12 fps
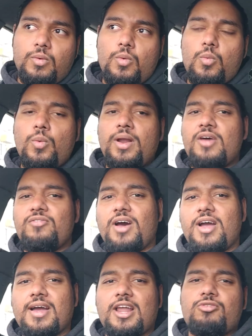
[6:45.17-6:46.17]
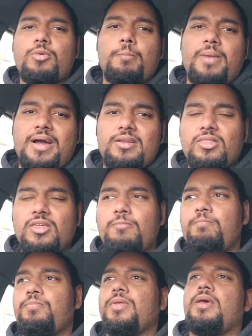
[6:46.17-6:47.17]
whenever I kind of remind
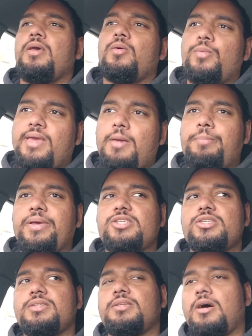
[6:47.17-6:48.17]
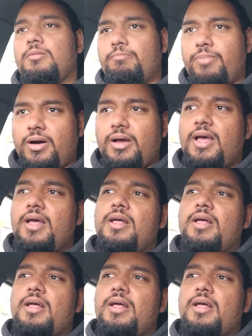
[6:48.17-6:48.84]
them, we get pictures done. But